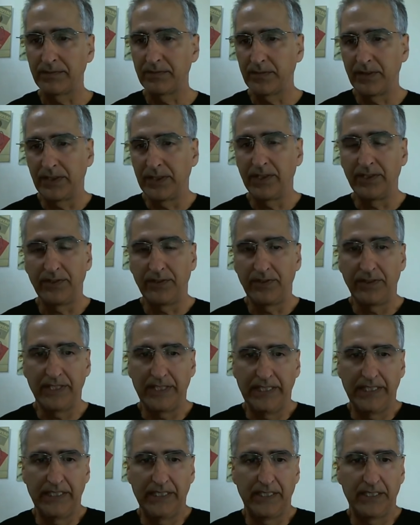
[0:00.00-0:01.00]
You know,
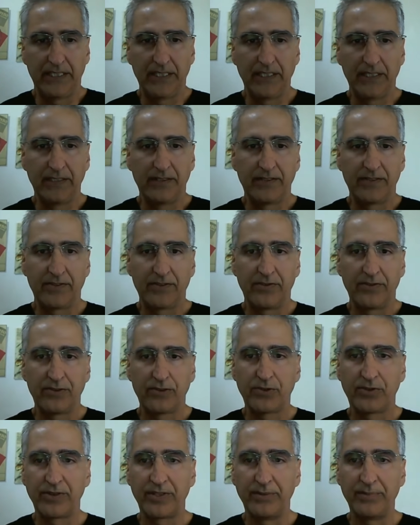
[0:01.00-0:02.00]
it's
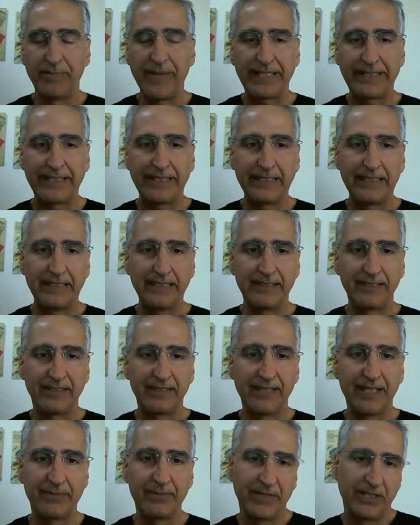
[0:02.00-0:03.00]
sort of the method is the
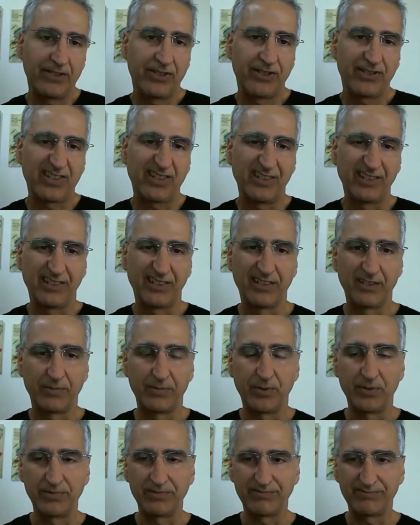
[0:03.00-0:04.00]
same. It's just a little
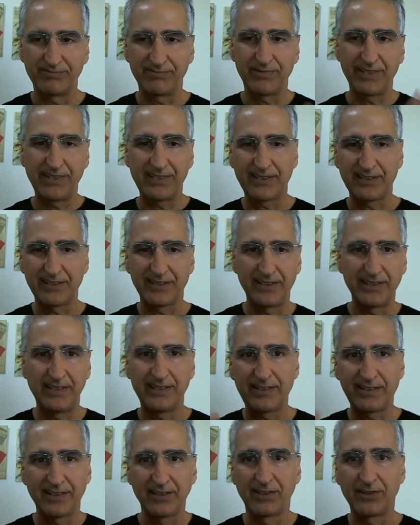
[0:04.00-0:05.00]
more. It's
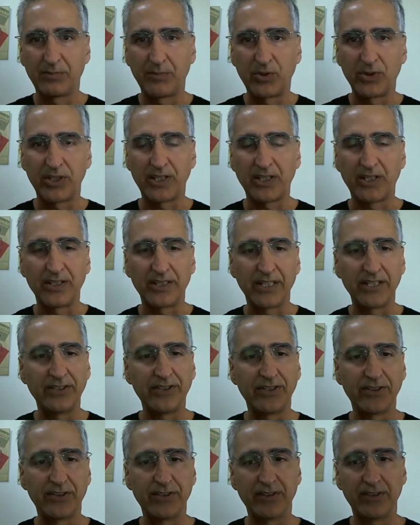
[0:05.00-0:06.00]
a little more clunky
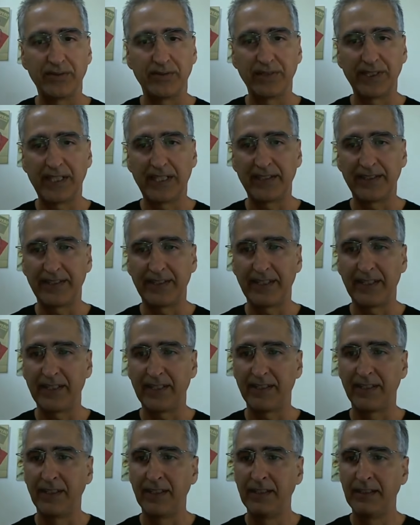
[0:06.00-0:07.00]
to do it without a stand.